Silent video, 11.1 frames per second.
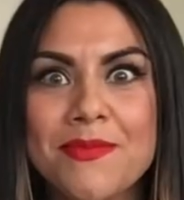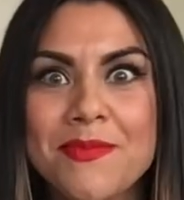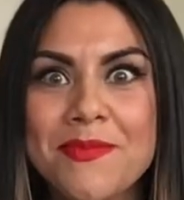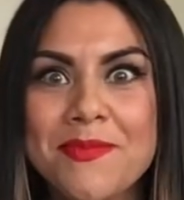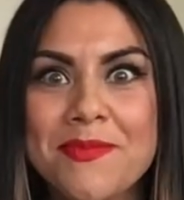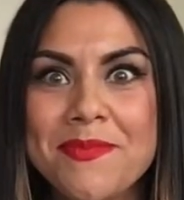
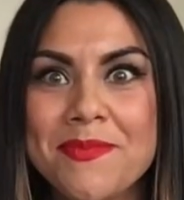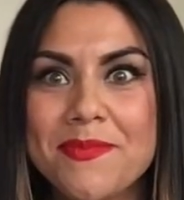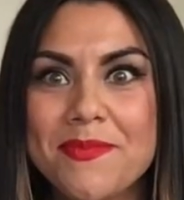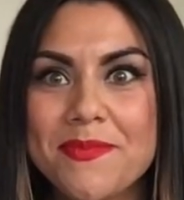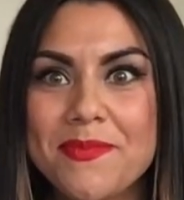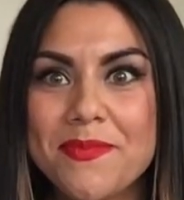
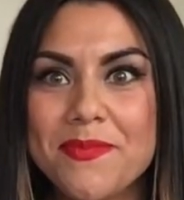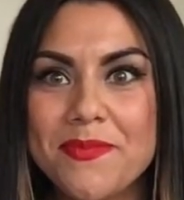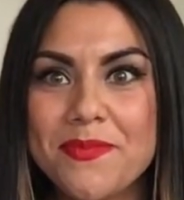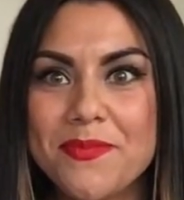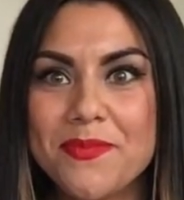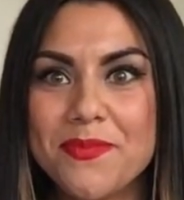
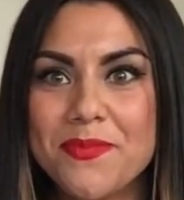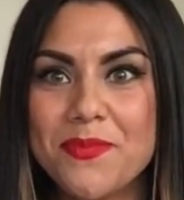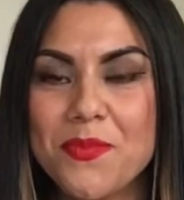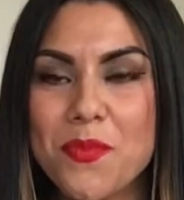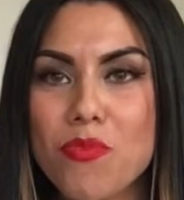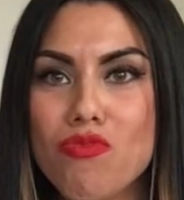
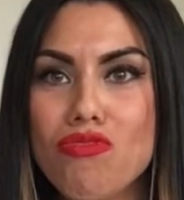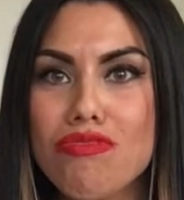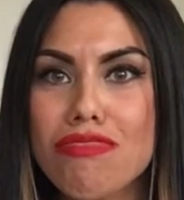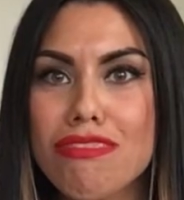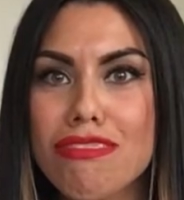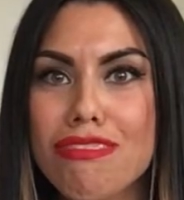
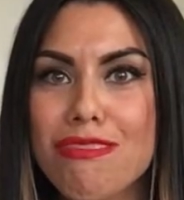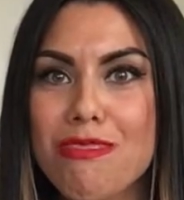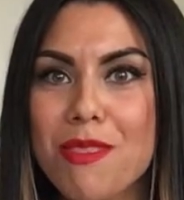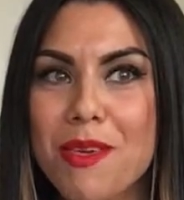[no speech]